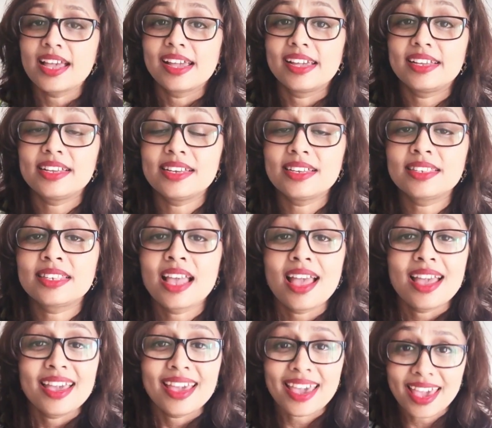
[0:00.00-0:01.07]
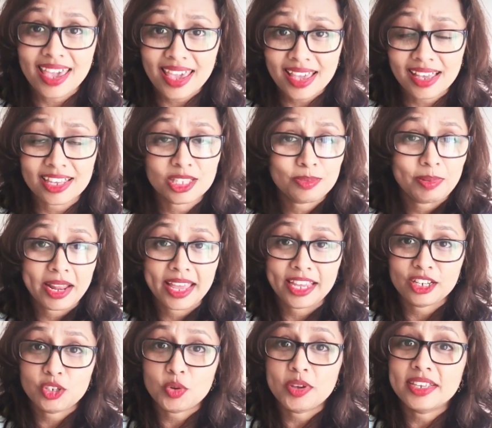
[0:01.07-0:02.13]
It is, he is
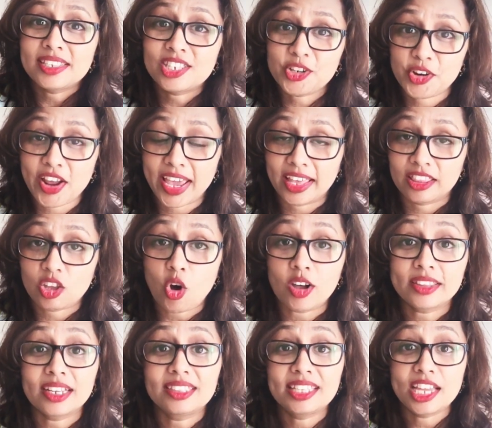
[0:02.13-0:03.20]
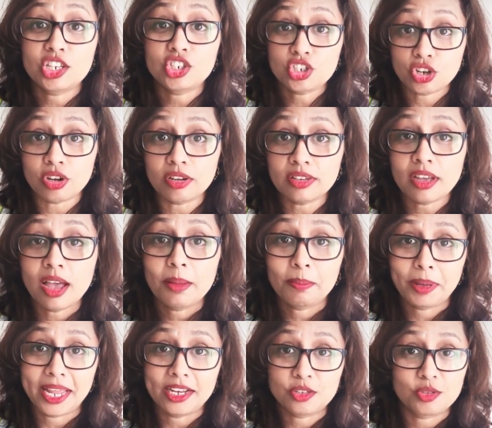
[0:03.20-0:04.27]
playing to his strength, or that they should
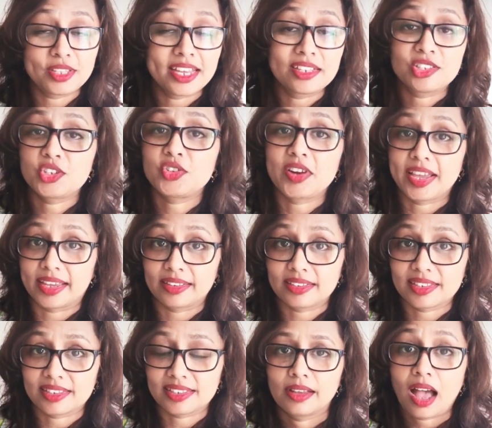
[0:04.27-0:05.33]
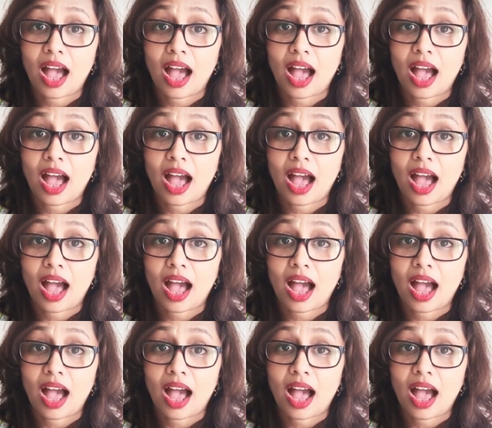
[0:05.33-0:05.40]
play to their strengths.